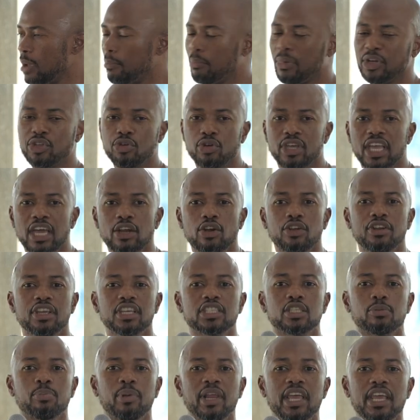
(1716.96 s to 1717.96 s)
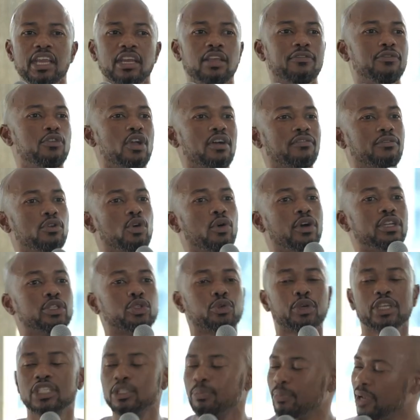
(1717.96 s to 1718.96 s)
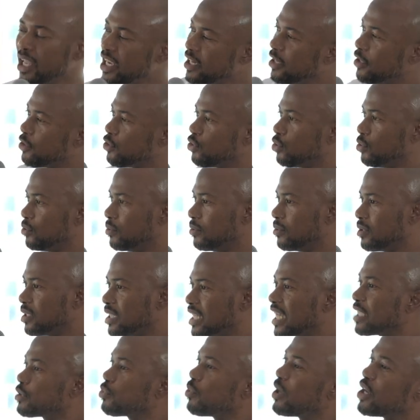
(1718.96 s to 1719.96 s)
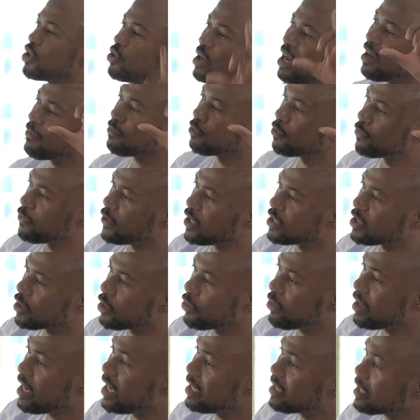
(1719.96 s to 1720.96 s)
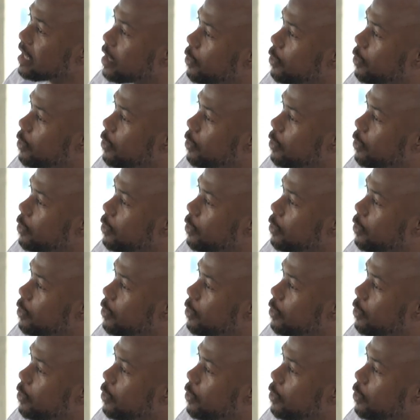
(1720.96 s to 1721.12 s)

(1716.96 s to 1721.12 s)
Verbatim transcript: But you cannot explain if you have no one to explain it to. That's why you have to first create